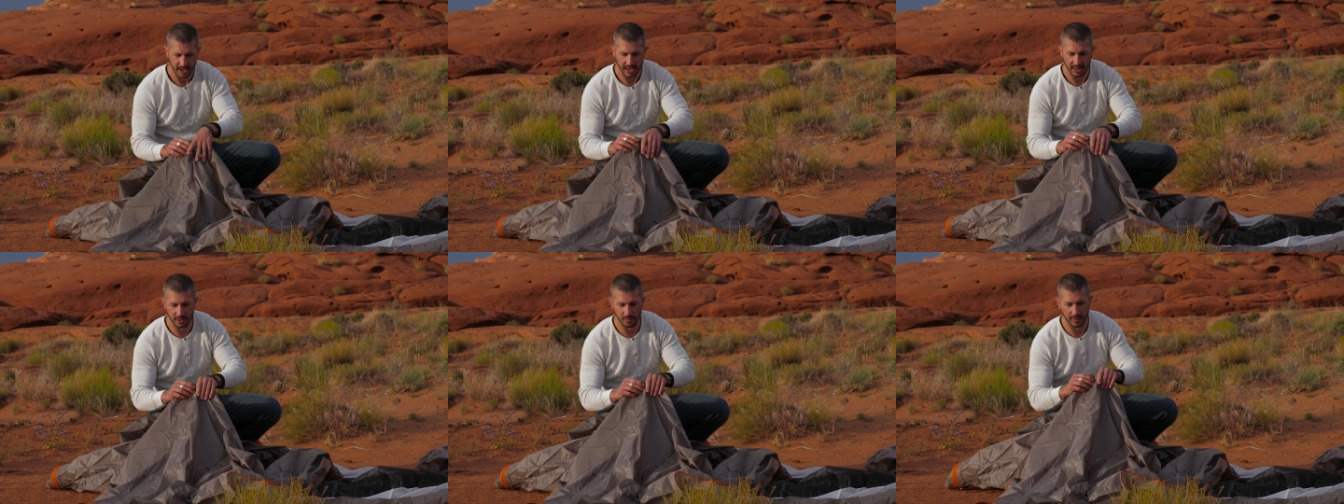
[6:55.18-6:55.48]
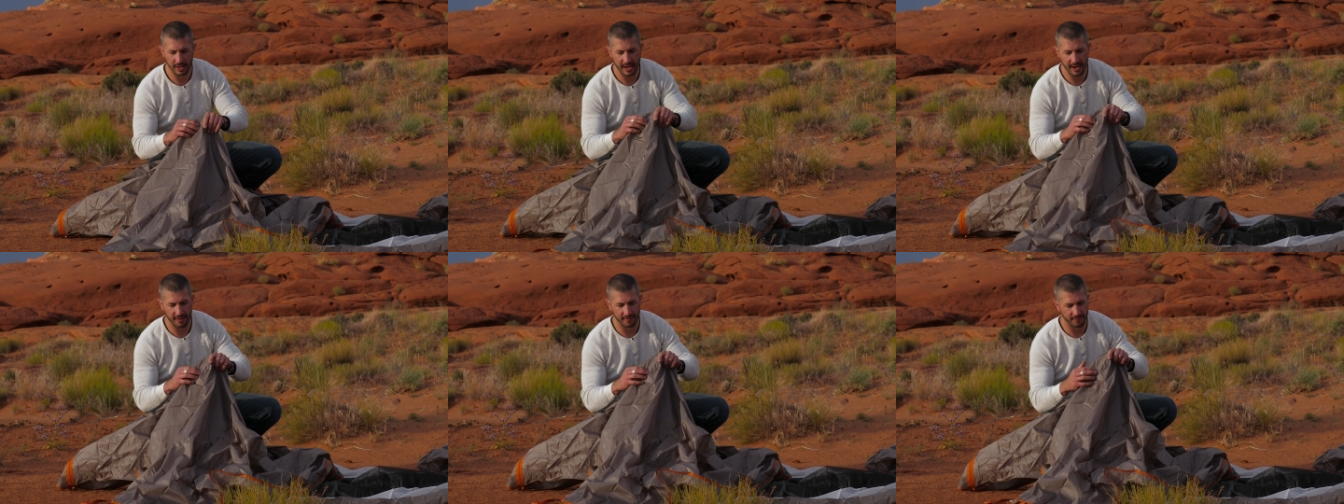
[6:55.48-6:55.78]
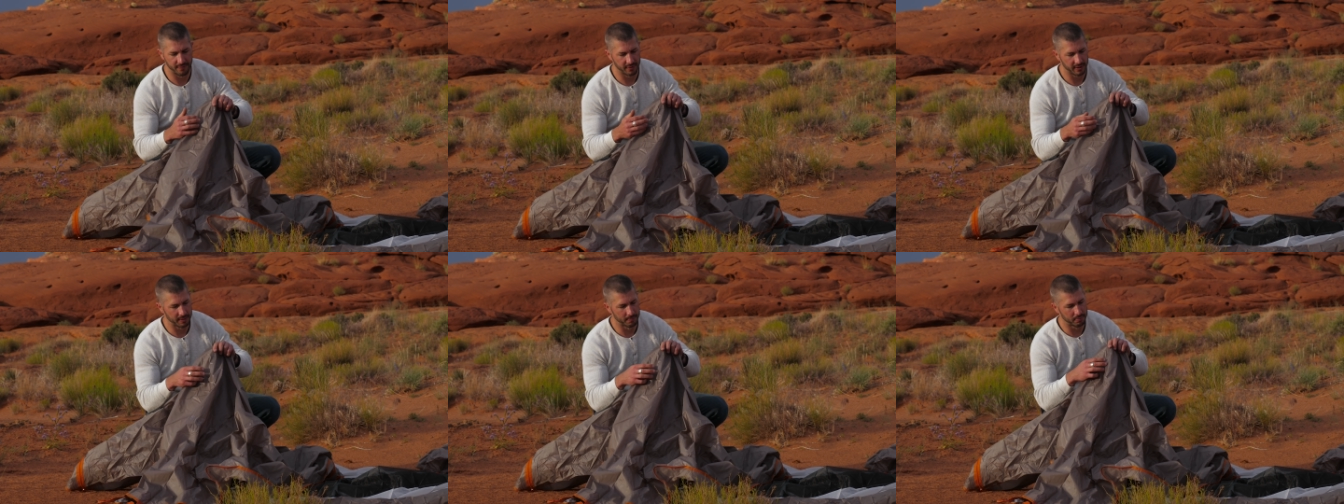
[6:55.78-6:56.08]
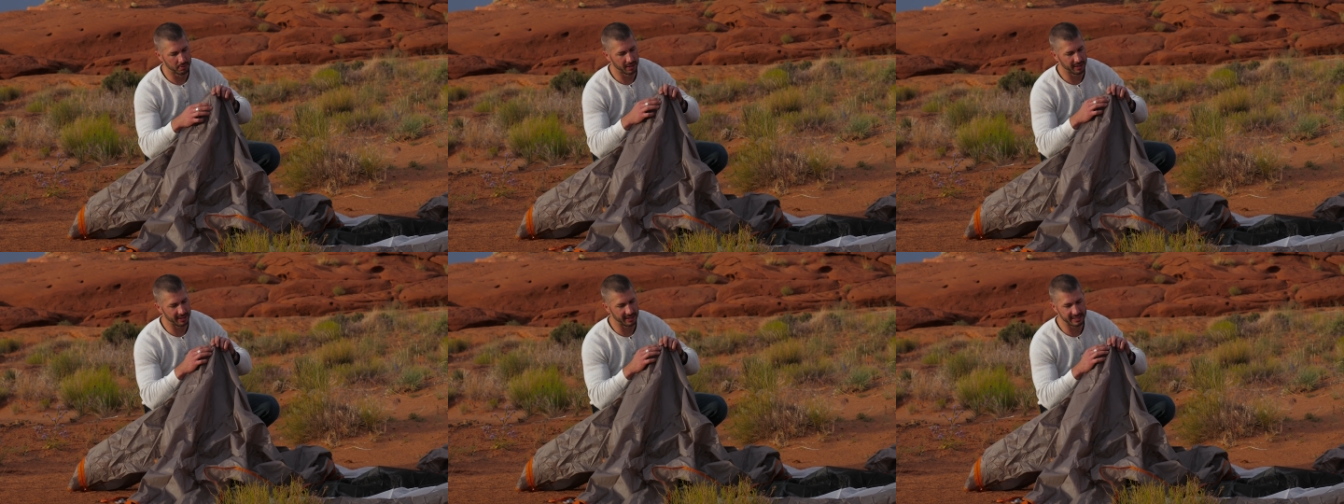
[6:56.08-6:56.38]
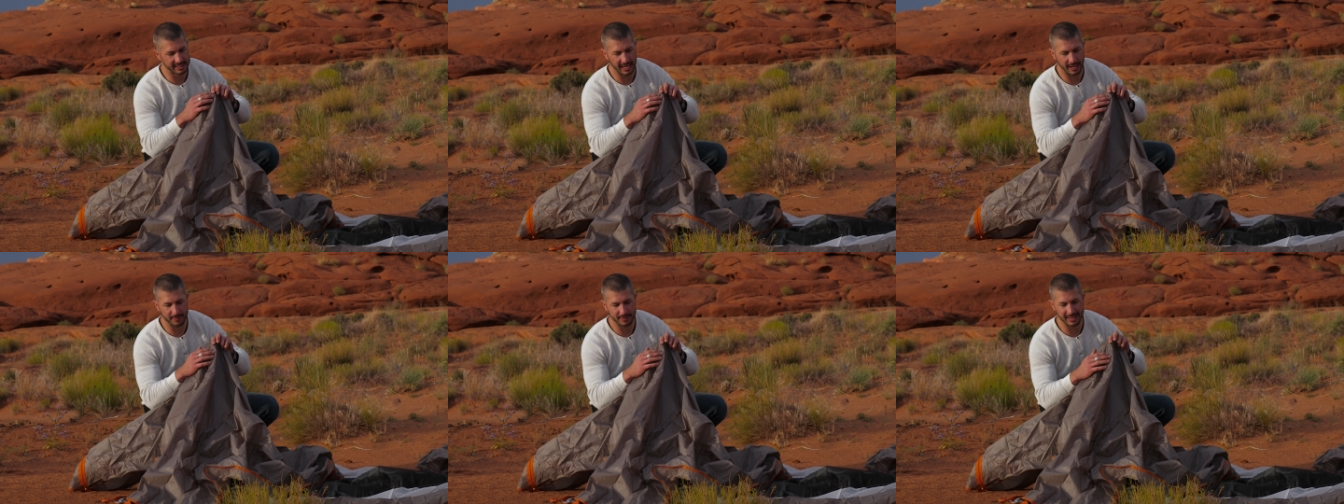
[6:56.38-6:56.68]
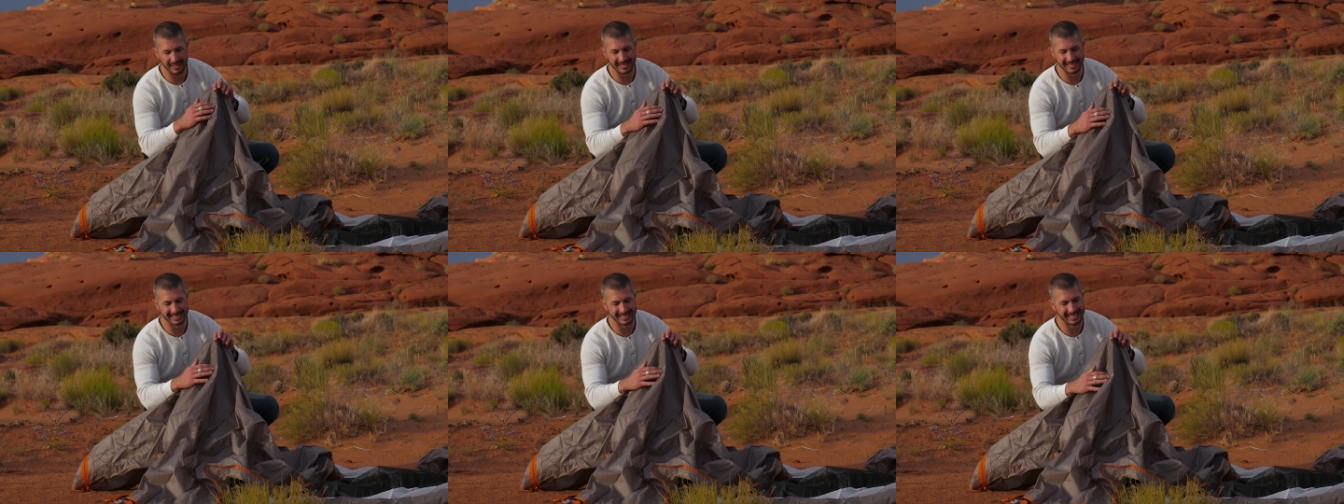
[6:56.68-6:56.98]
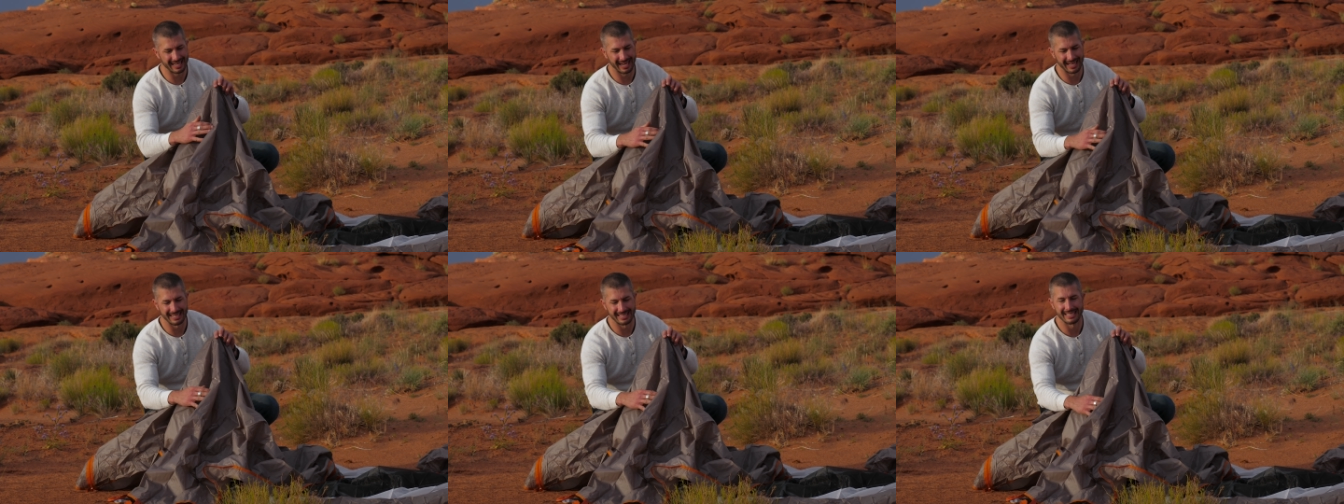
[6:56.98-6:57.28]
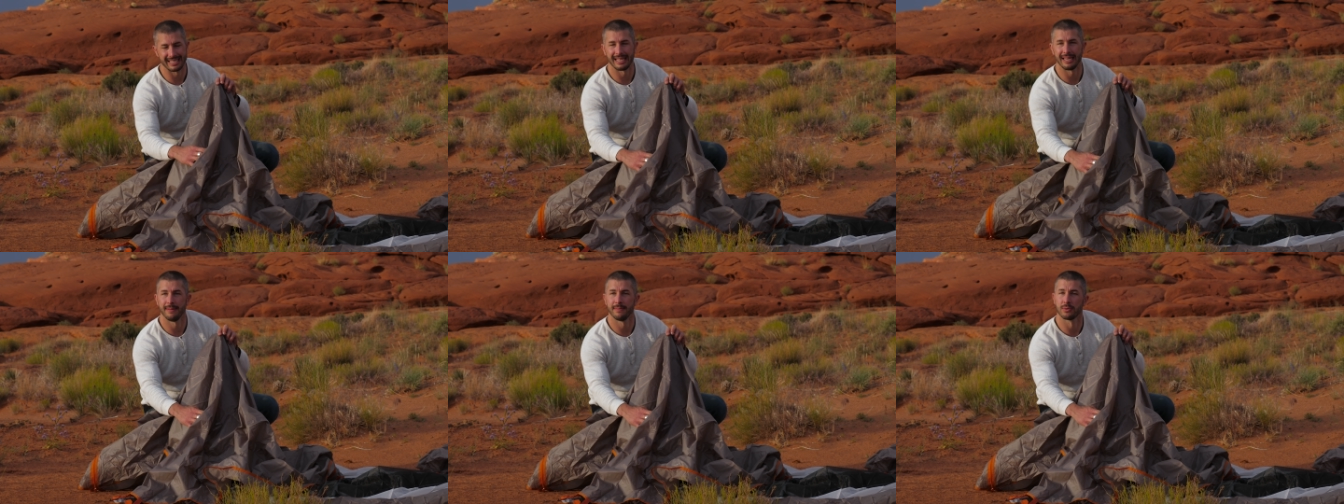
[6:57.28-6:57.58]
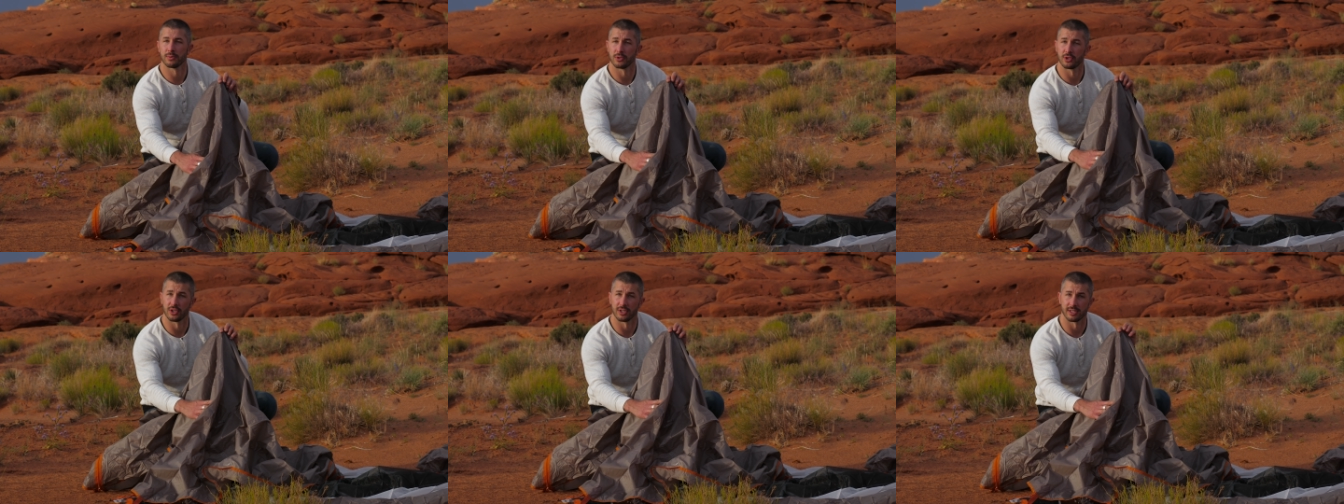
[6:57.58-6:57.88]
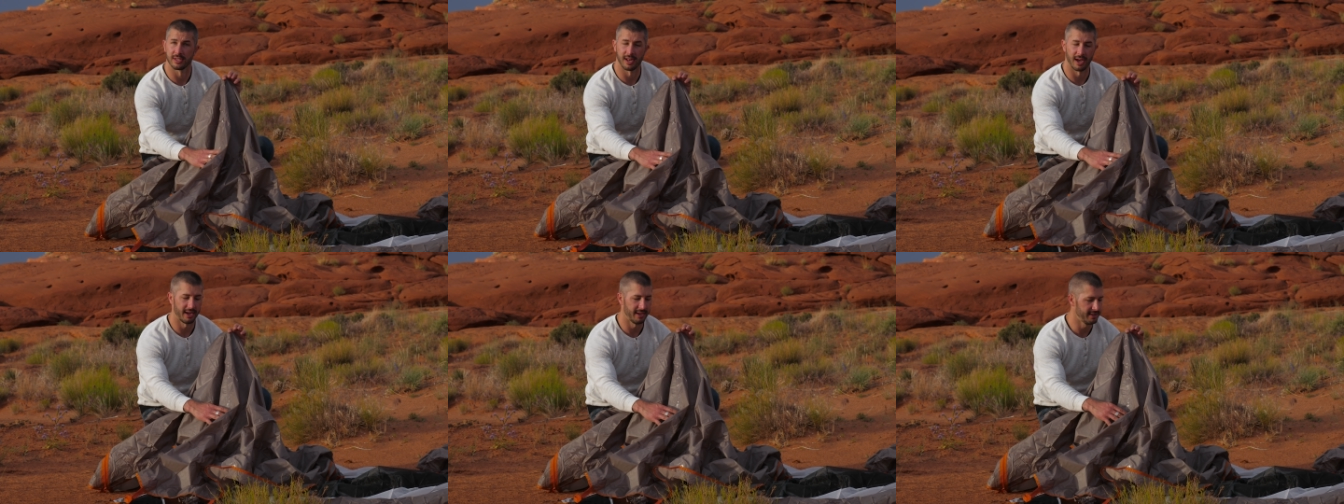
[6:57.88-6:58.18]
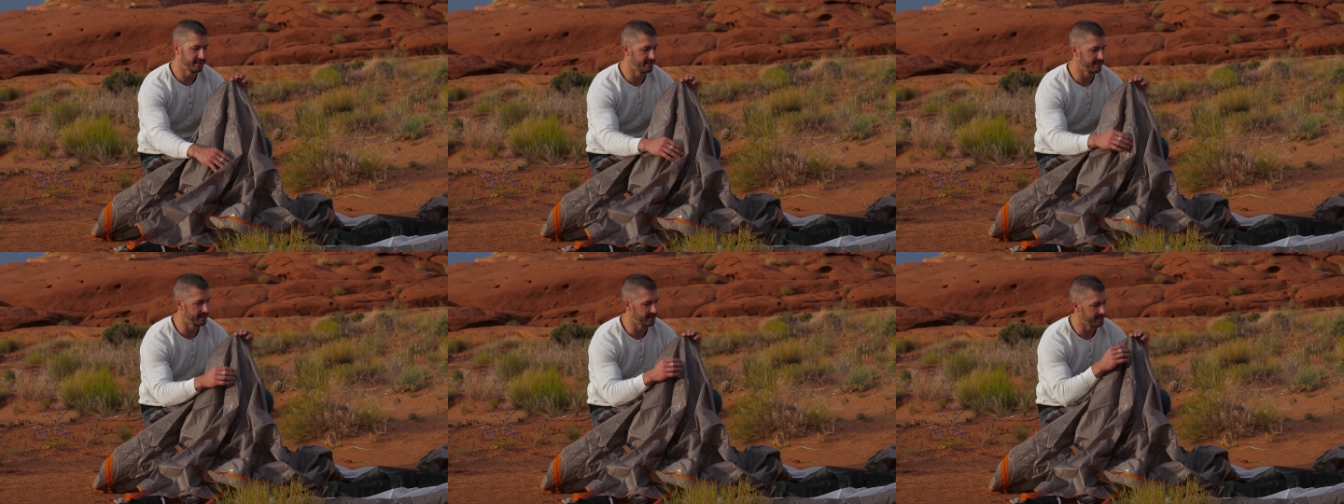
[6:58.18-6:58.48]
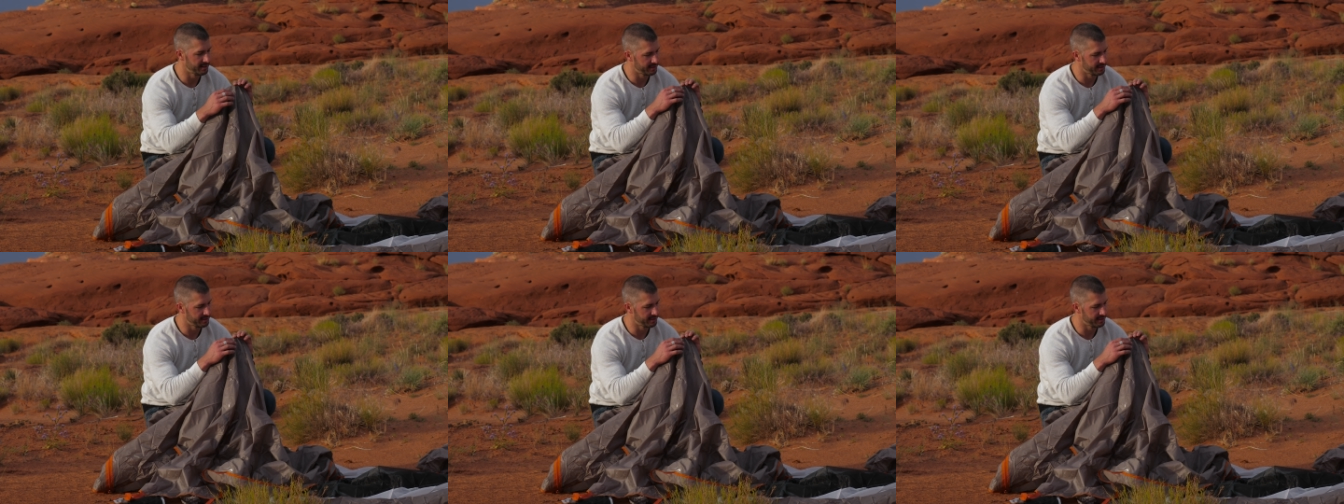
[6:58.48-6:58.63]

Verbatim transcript: And then we have completely taped inside seams, which is nice.